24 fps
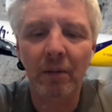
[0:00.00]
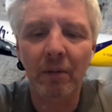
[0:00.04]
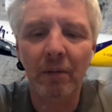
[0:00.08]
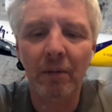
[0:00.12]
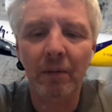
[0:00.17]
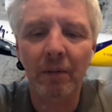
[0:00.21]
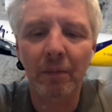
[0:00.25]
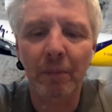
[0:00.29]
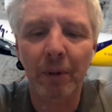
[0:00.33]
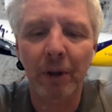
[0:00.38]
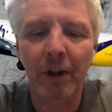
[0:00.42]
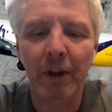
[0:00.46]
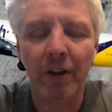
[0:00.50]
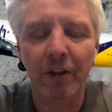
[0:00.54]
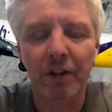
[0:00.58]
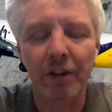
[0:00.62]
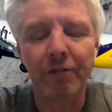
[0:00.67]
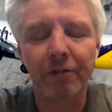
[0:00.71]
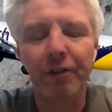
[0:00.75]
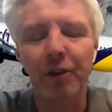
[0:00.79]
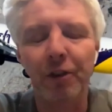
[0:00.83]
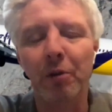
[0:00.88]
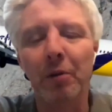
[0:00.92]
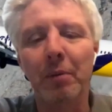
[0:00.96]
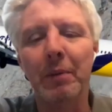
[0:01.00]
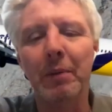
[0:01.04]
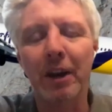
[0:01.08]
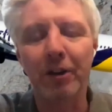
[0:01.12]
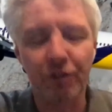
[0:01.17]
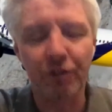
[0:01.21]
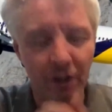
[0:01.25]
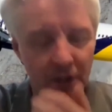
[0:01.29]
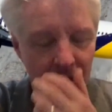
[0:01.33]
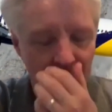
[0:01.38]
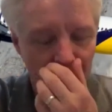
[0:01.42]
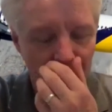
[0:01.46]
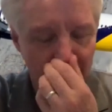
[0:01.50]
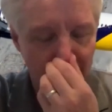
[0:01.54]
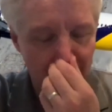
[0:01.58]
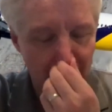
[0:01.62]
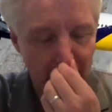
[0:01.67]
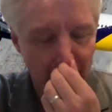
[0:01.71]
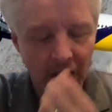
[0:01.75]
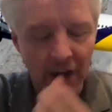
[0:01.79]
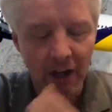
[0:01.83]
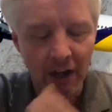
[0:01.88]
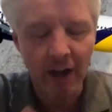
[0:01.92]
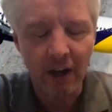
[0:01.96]
because if you imagine
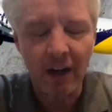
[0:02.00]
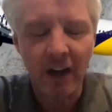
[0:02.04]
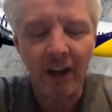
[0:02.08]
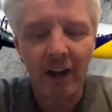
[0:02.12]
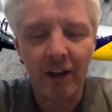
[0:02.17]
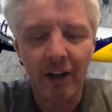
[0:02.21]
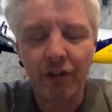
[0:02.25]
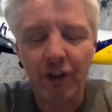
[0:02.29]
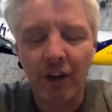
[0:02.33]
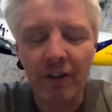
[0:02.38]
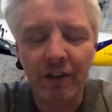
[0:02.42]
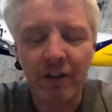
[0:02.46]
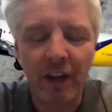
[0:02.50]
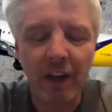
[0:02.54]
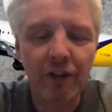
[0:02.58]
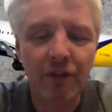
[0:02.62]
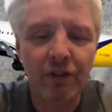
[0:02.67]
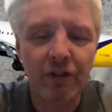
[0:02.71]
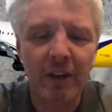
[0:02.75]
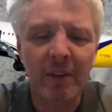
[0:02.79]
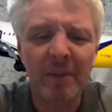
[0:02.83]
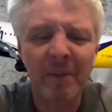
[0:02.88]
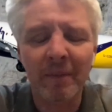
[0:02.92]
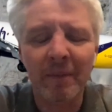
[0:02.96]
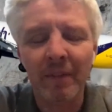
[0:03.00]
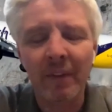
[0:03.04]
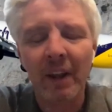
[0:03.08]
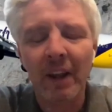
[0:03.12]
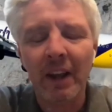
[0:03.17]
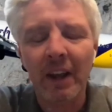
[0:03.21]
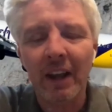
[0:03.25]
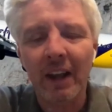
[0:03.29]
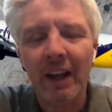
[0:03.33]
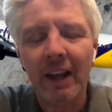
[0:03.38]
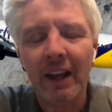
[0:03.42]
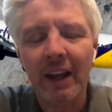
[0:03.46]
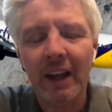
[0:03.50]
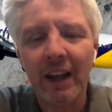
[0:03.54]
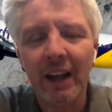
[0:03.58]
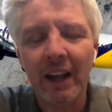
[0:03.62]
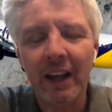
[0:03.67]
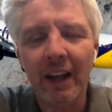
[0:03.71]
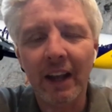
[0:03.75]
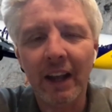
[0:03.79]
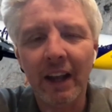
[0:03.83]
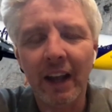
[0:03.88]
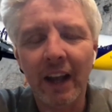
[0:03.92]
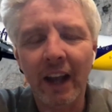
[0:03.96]
a jet engine
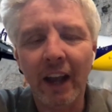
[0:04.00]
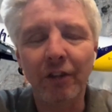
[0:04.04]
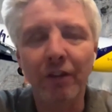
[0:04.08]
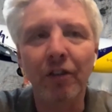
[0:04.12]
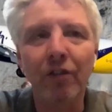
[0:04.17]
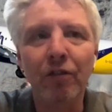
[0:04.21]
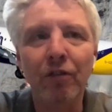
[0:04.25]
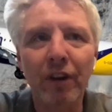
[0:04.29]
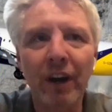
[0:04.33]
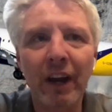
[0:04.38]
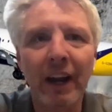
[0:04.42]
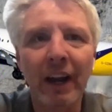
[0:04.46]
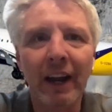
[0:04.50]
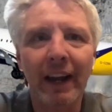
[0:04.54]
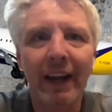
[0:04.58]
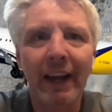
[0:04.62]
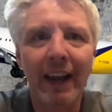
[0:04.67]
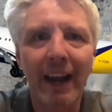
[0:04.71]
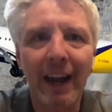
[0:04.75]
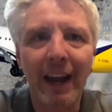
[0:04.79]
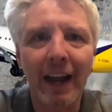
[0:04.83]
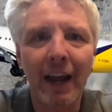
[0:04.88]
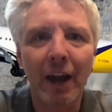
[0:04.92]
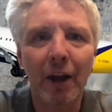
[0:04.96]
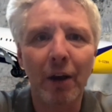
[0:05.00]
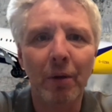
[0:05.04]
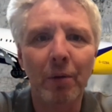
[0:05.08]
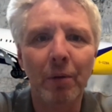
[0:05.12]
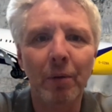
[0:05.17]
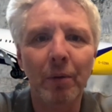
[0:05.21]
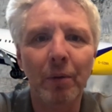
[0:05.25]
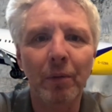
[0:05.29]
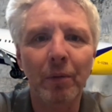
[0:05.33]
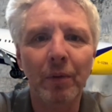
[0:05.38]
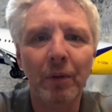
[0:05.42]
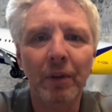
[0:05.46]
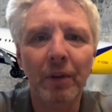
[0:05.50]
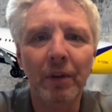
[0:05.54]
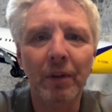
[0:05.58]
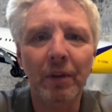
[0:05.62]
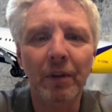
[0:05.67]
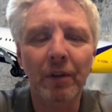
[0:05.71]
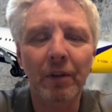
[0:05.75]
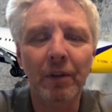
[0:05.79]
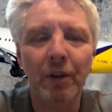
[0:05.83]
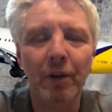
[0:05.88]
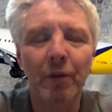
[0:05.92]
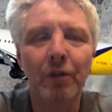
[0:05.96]
isn't really how
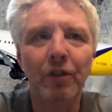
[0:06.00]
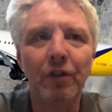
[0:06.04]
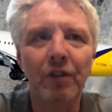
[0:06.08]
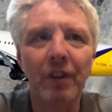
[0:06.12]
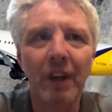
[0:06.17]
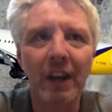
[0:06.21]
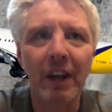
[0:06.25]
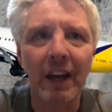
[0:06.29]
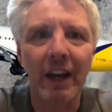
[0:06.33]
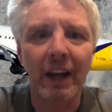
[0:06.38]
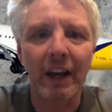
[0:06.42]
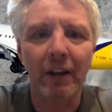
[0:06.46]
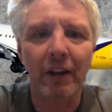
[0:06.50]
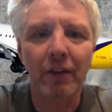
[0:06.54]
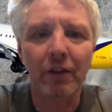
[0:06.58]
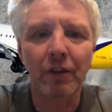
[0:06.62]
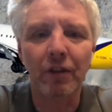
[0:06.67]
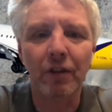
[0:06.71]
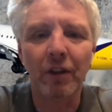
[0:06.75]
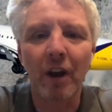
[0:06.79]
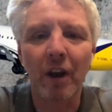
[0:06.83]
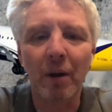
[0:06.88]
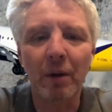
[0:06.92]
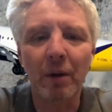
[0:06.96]
you see it. So